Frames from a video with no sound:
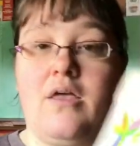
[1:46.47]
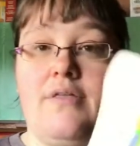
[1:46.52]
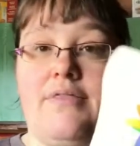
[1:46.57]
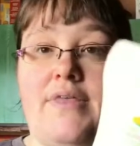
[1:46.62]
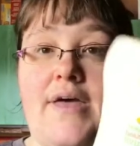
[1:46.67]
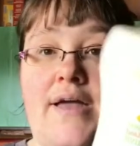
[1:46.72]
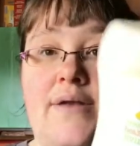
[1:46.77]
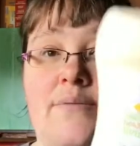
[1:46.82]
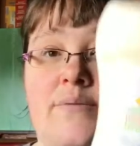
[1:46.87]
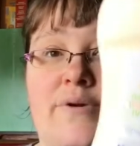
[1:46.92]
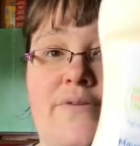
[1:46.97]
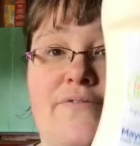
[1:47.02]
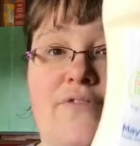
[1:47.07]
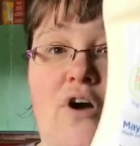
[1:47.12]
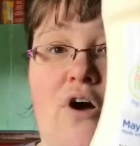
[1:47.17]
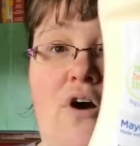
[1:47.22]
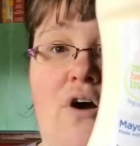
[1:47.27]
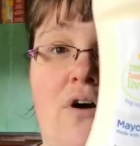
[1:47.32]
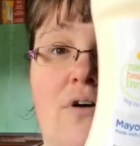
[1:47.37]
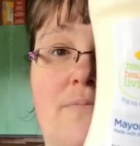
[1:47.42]
Then we've
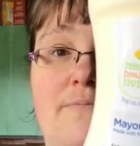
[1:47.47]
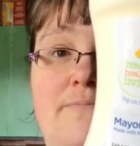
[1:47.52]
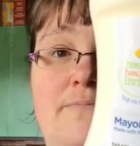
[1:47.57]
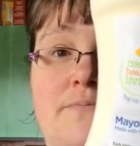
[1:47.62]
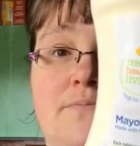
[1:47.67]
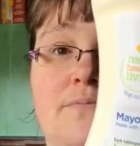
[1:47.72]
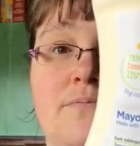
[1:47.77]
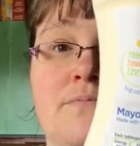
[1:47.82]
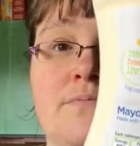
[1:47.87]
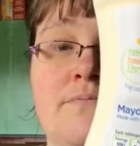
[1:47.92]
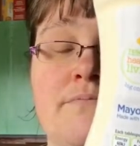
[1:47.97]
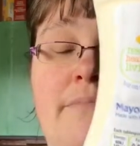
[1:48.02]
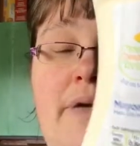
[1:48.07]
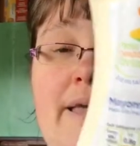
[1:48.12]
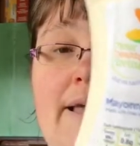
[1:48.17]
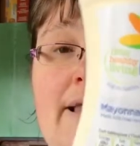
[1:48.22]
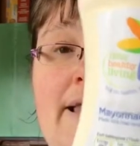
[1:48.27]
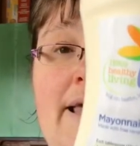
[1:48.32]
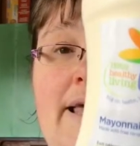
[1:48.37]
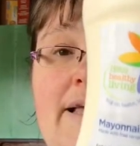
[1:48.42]
got
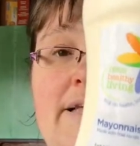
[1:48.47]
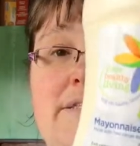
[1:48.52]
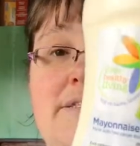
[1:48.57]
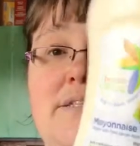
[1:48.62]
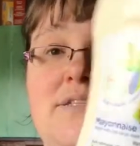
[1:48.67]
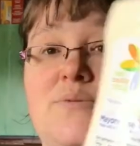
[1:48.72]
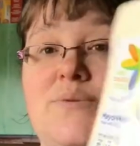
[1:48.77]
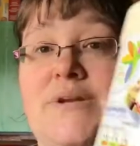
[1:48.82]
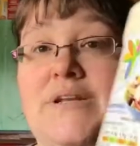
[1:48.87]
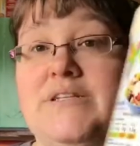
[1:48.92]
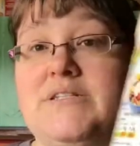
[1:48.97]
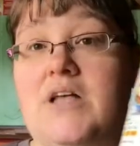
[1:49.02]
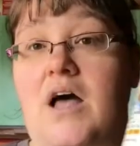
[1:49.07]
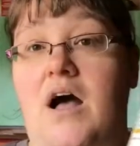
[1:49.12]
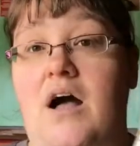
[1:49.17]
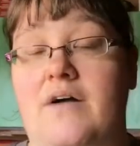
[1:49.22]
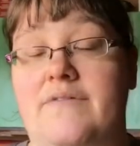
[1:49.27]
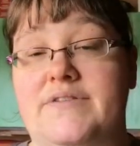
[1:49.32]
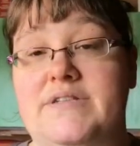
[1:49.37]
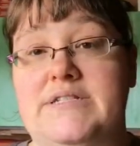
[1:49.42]
mayonnaise. This one is
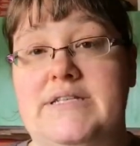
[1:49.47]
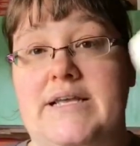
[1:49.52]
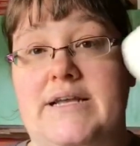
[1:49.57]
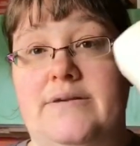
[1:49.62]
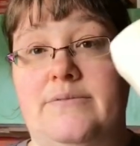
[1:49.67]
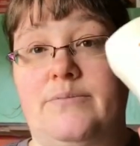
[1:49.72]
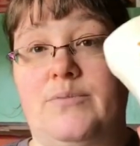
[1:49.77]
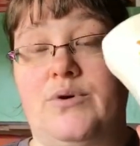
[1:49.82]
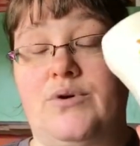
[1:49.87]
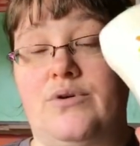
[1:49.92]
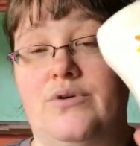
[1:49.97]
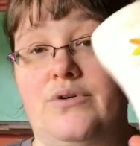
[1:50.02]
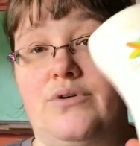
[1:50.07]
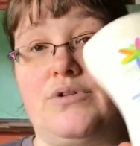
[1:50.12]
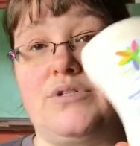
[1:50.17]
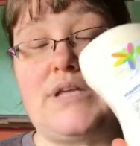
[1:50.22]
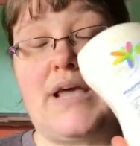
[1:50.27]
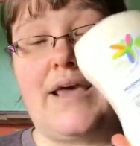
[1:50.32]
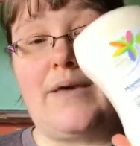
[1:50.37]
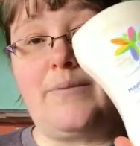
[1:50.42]
half a syn per
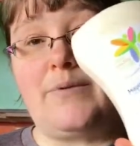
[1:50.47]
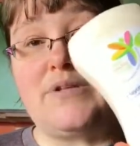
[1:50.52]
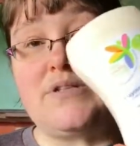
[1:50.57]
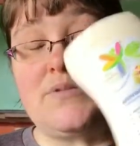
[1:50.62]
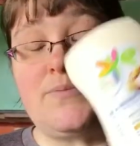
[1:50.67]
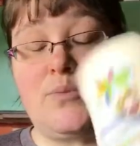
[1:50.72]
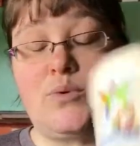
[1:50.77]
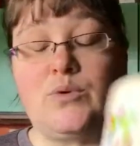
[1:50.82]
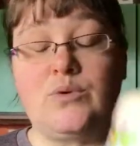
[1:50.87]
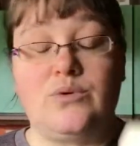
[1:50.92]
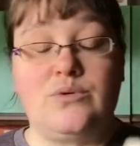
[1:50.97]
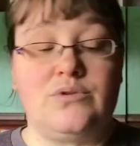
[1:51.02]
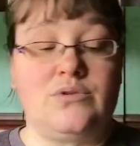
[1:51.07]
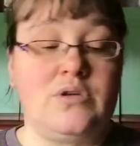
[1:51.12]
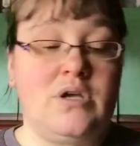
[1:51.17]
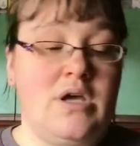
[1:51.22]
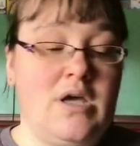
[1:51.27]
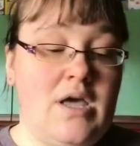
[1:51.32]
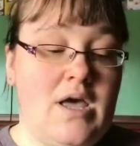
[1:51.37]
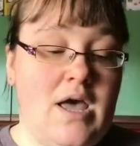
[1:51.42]
tablespoon.
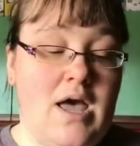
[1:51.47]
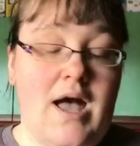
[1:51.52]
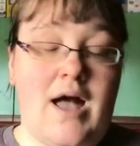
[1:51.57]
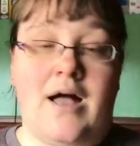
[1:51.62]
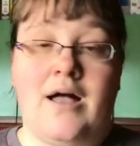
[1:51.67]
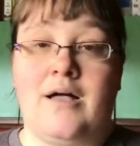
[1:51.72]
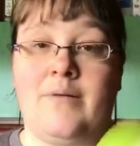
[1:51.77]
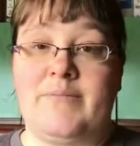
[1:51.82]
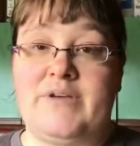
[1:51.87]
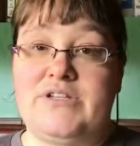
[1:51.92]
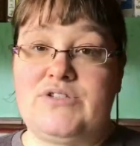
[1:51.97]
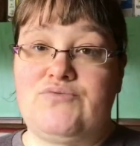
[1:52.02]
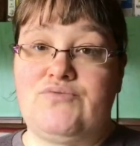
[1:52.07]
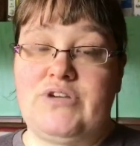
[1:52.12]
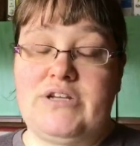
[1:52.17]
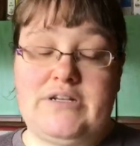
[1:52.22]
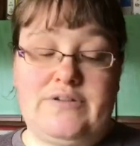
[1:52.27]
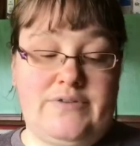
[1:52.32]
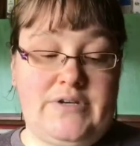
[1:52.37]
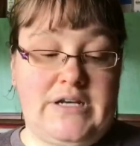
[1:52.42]
It's
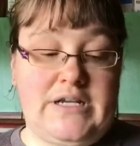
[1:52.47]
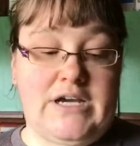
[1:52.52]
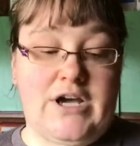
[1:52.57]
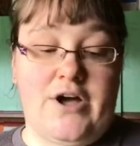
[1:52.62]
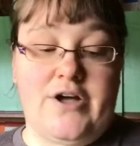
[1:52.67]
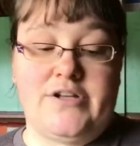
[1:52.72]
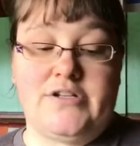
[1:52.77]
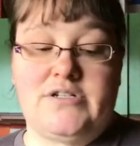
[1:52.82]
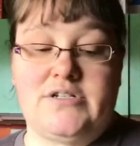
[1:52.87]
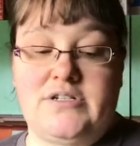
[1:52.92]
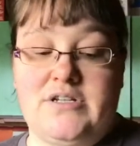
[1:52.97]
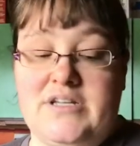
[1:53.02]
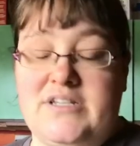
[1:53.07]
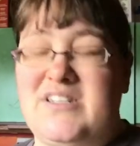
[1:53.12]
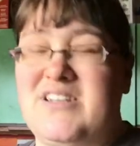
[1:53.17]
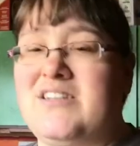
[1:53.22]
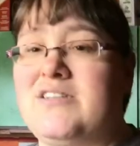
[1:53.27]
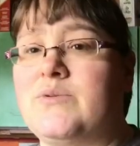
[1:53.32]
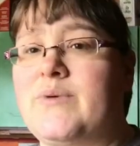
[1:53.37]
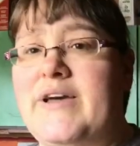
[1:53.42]
really good,
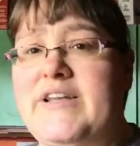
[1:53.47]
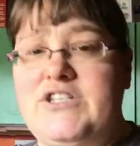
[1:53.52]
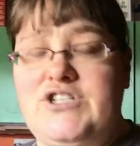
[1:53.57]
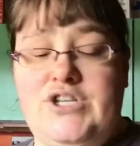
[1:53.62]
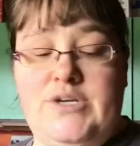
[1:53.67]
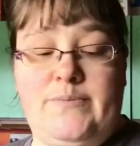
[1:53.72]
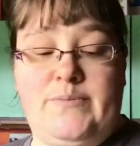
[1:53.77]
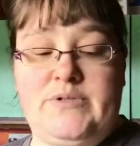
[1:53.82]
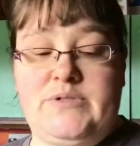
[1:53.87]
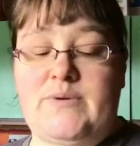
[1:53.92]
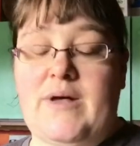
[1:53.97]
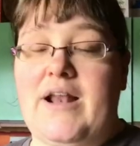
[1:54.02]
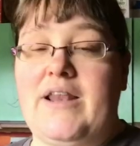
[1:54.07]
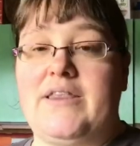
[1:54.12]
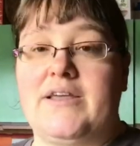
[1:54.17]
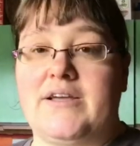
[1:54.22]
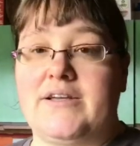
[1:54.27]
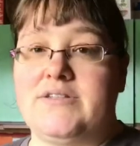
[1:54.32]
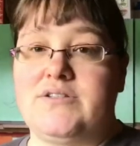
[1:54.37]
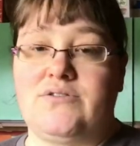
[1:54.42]
and it's quite cheap as well. I
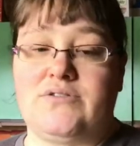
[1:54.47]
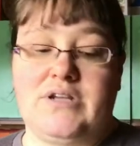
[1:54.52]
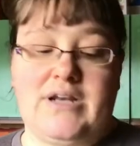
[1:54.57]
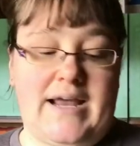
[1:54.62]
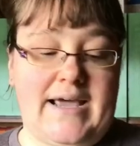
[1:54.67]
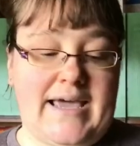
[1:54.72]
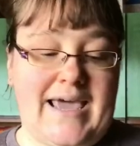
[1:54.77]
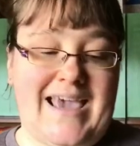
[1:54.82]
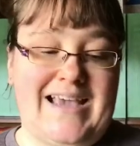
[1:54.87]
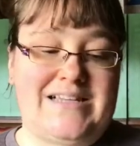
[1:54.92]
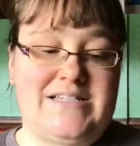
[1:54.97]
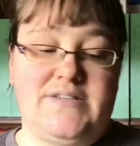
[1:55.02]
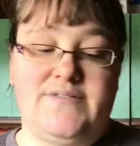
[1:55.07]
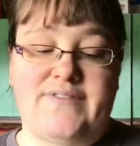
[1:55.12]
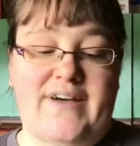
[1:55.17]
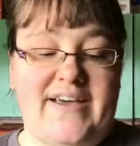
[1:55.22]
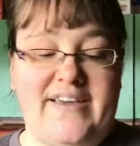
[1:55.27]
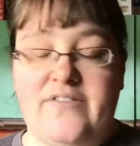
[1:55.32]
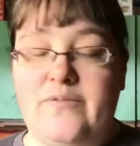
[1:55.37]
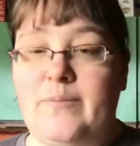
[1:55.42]
think it's only like
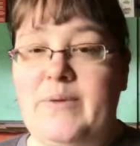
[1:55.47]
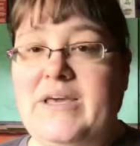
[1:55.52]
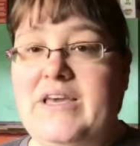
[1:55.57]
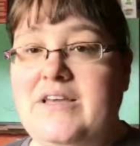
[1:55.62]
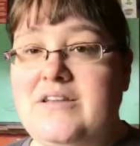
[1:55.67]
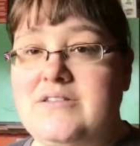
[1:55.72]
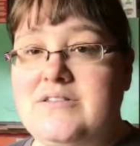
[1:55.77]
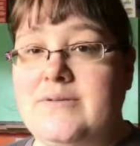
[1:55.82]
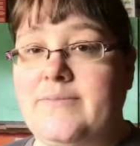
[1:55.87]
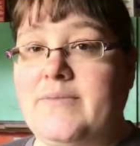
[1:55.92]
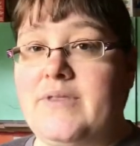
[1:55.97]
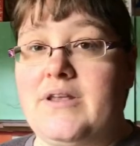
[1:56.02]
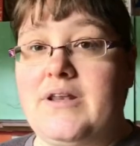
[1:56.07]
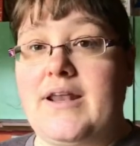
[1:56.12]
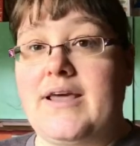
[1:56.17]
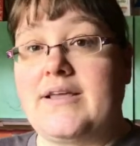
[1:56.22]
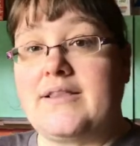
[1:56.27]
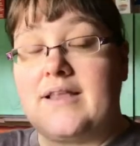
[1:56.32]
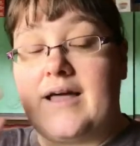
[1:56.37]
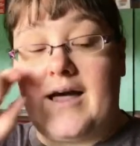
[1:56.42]
85p, something
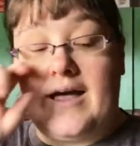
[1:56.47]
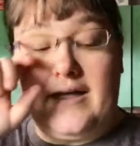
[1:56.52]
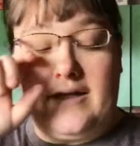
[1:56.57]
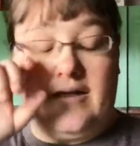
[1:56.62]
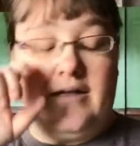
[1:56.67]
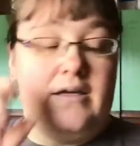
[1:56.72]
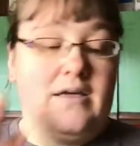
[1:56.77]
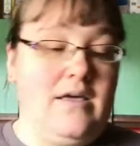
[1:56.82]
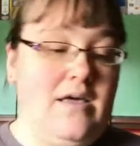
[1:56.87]
like that.